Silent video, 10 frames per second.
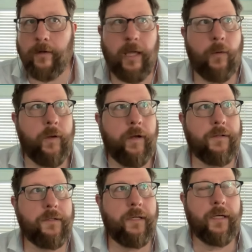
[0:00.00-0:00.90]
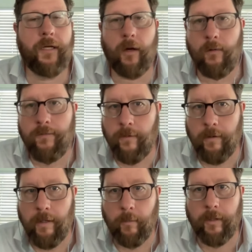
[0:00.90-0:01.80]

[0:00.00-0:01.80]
okay, we are just going to go for it.